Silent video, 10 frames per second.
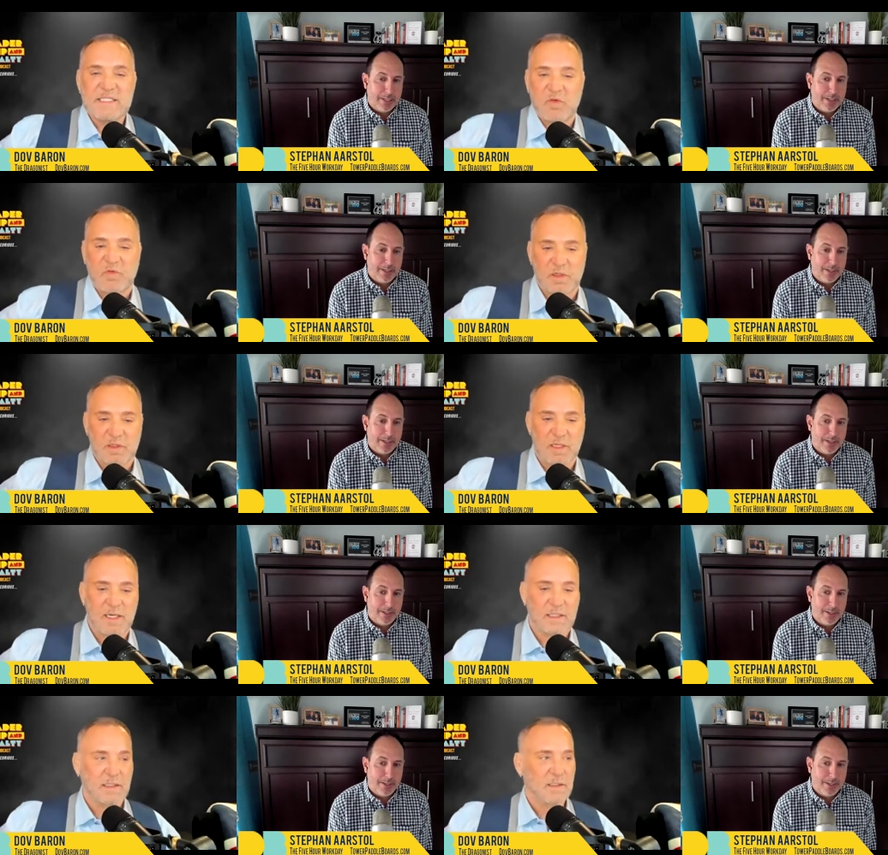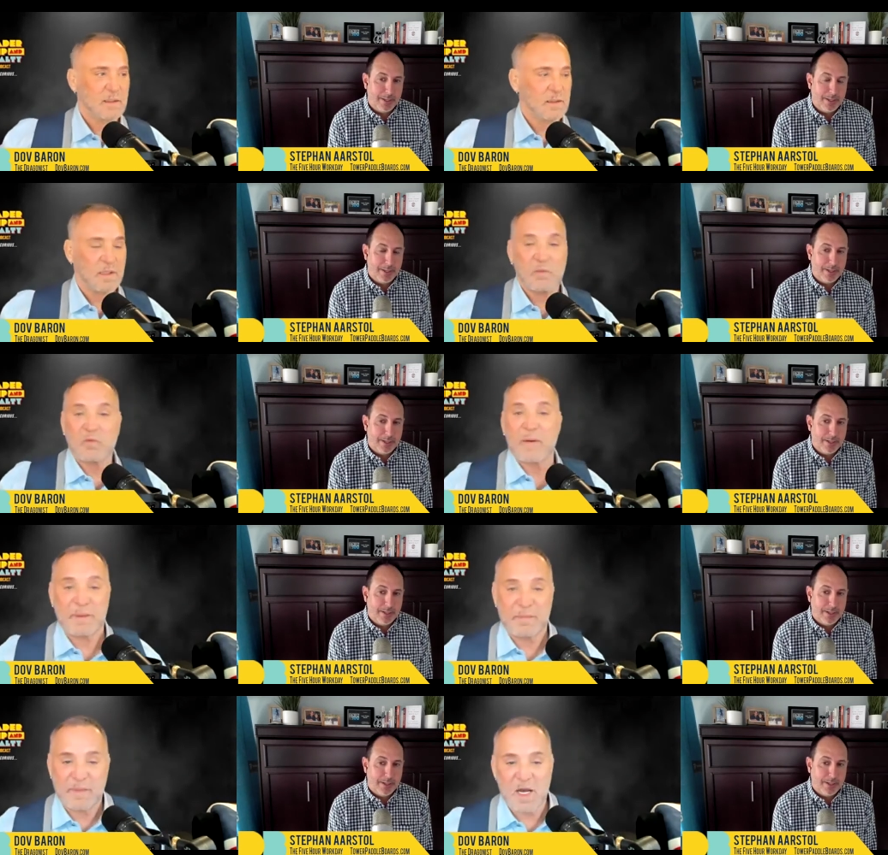Speaker 1: feel like they're
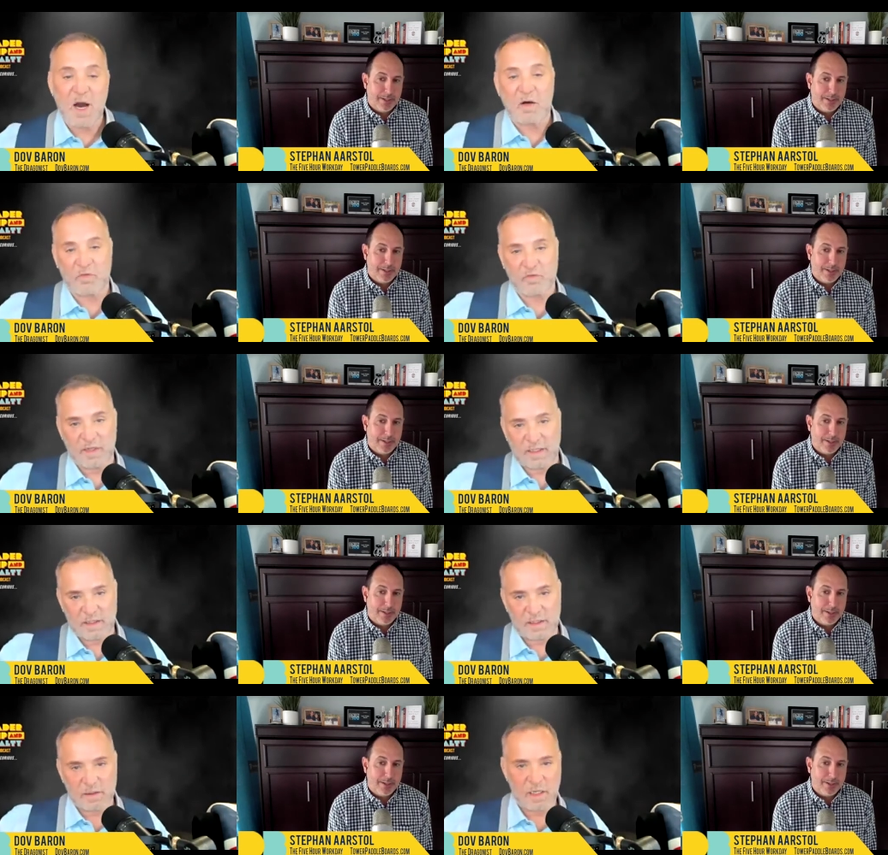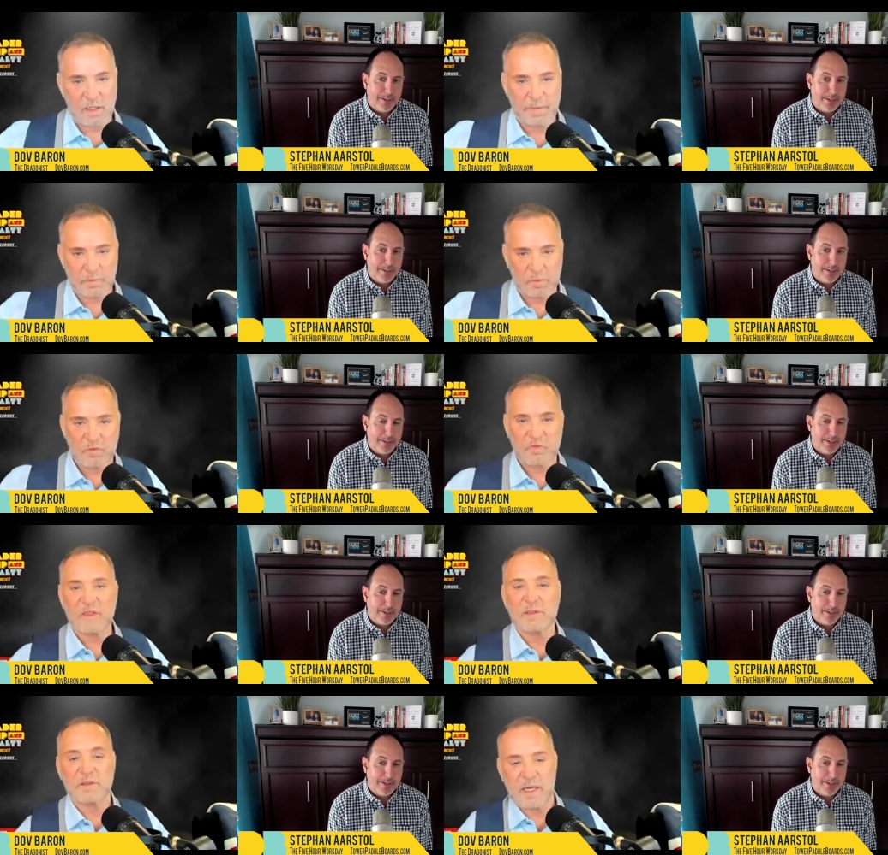ripping me off. I think a lot of people would
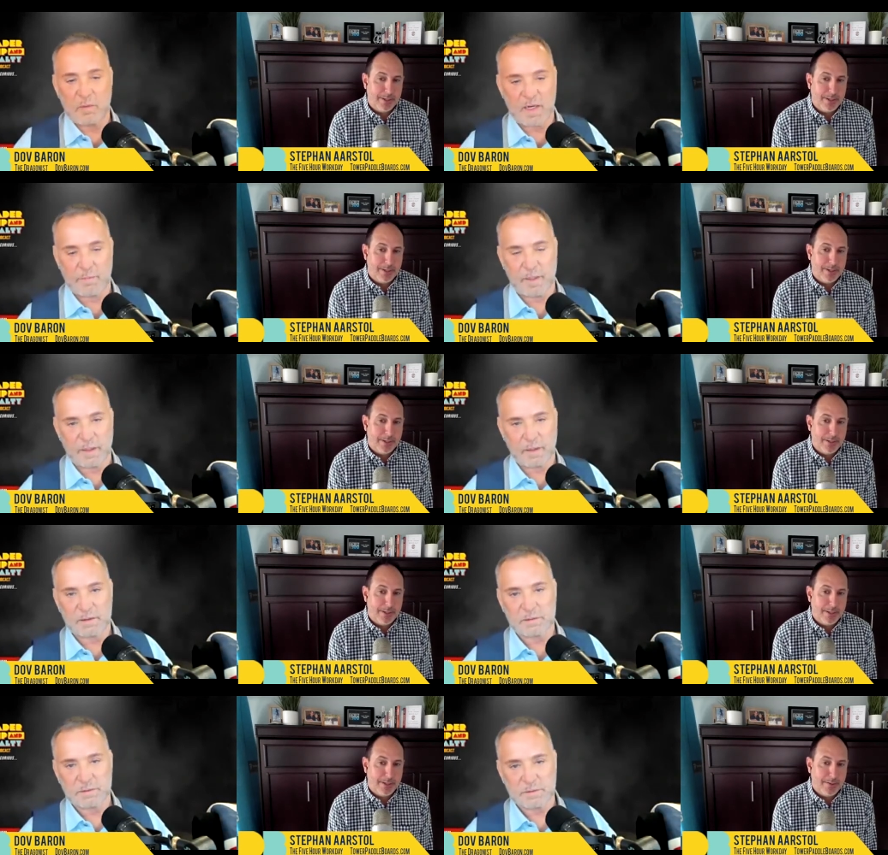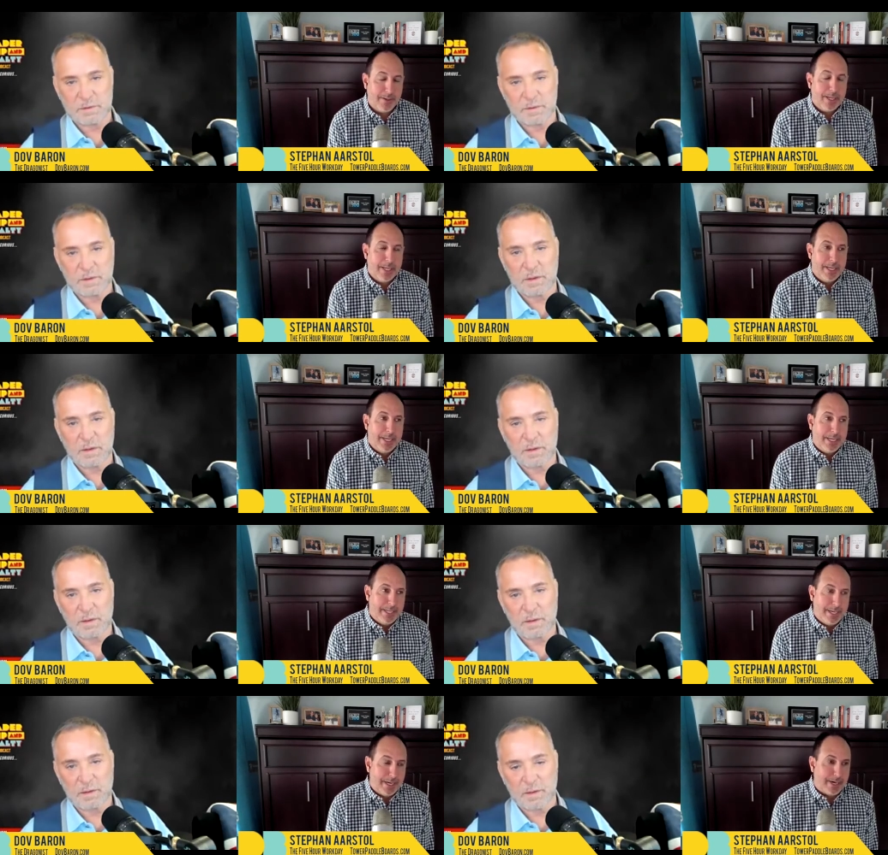feel that way about it.
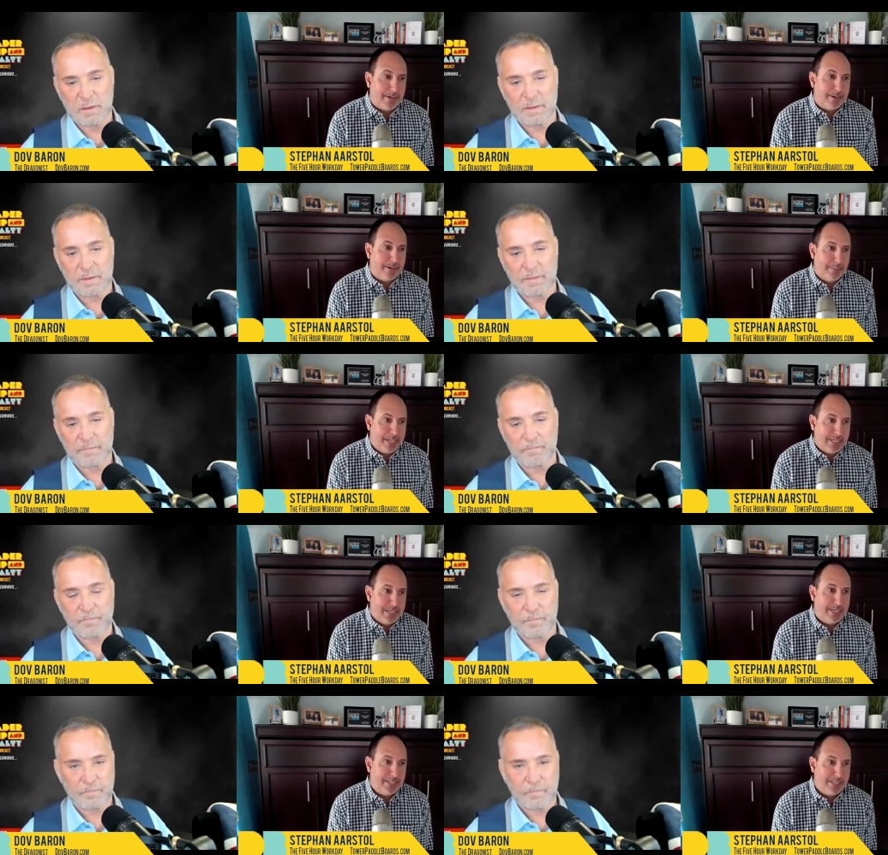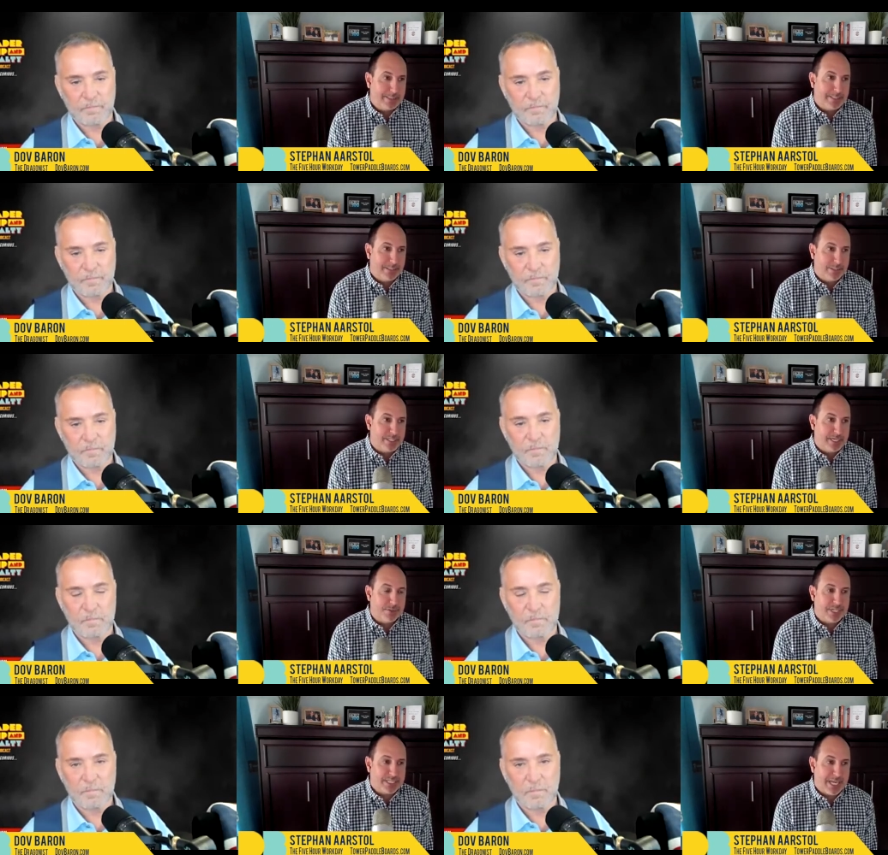
Speaker 2: Yeah, I mean, this, there's an
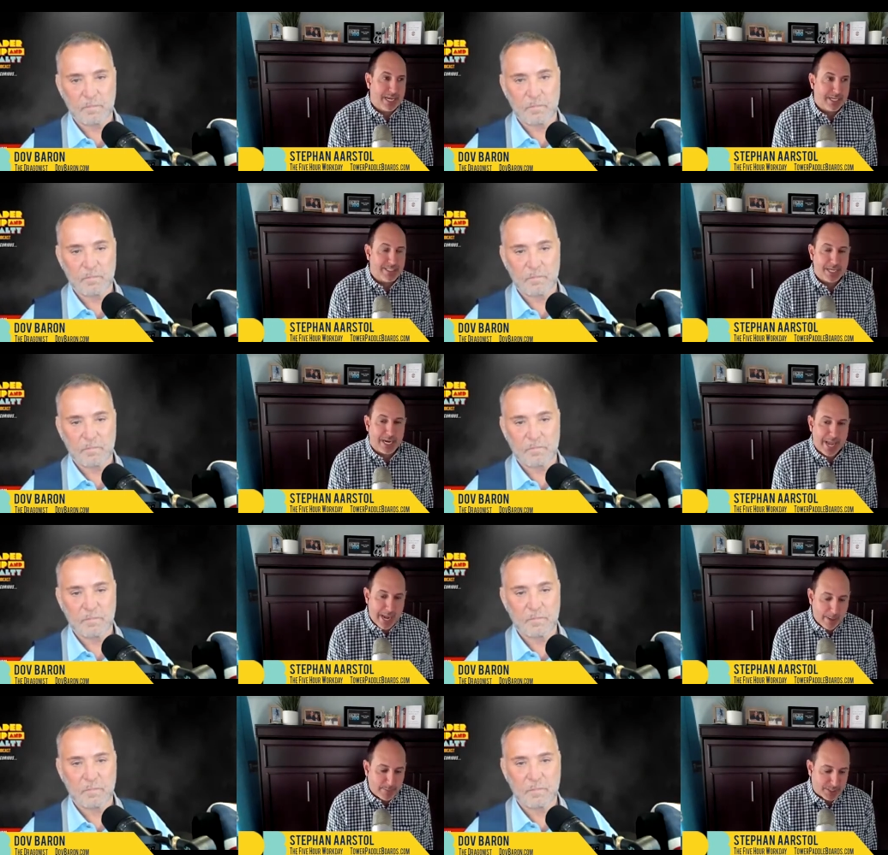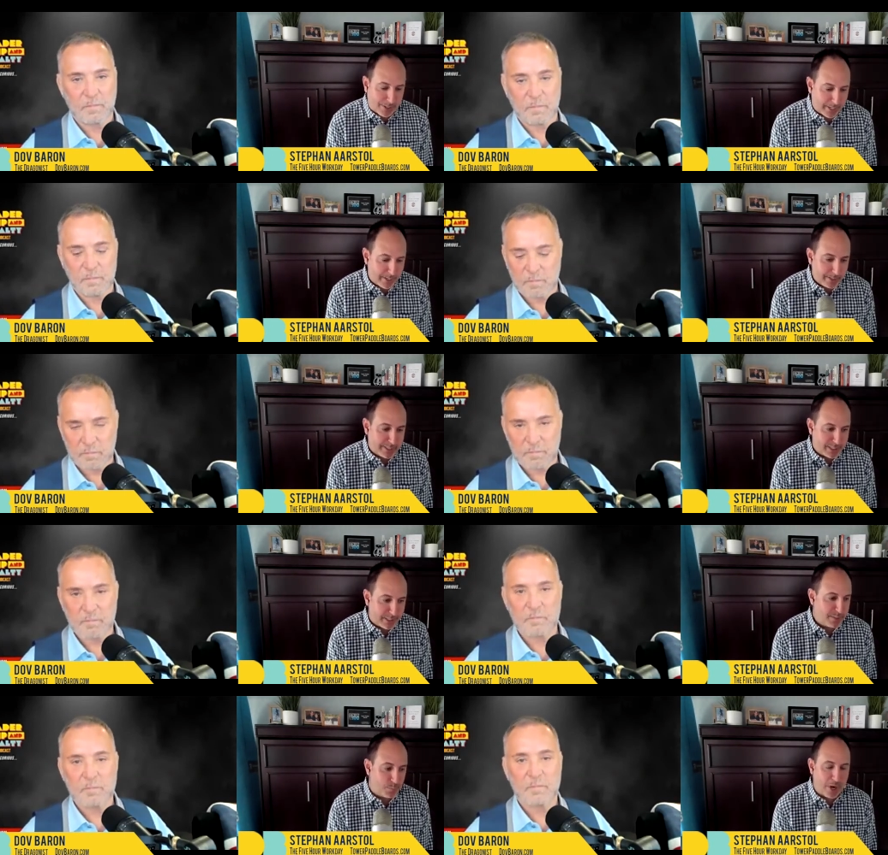interesting saying inside Amazon. These
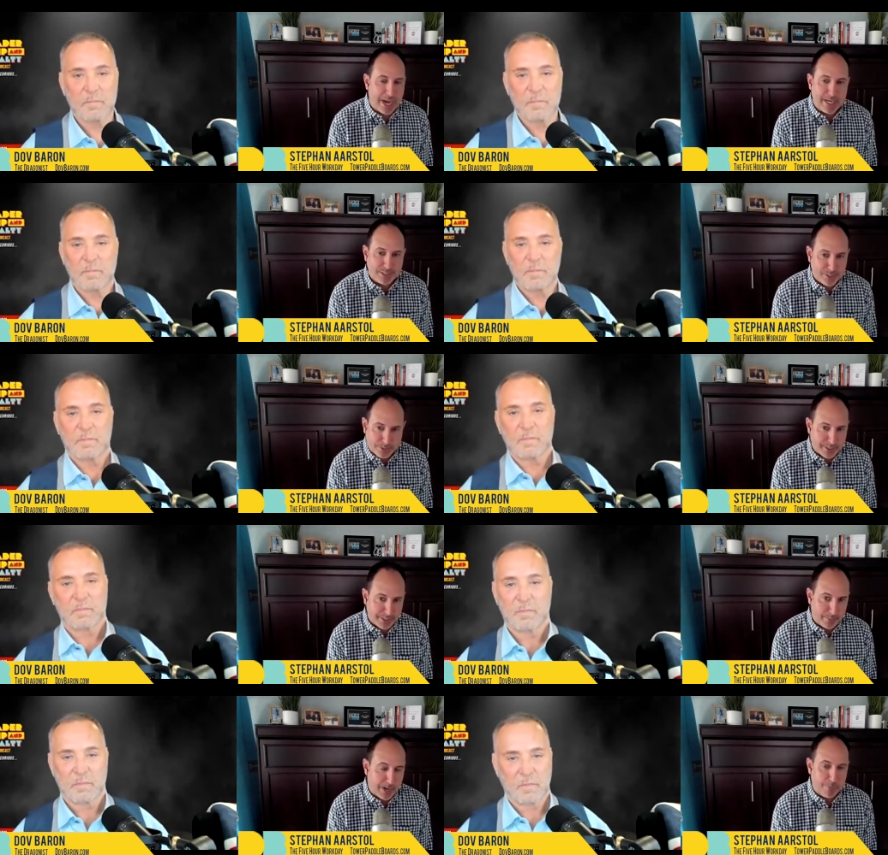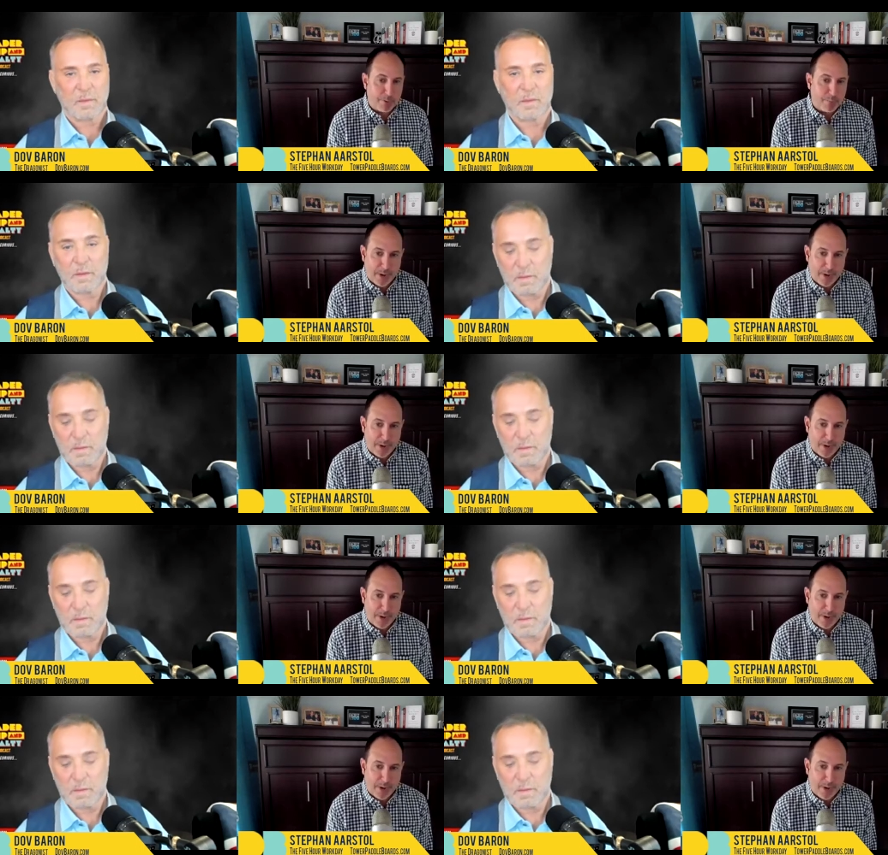these brands go to them, and I want to put my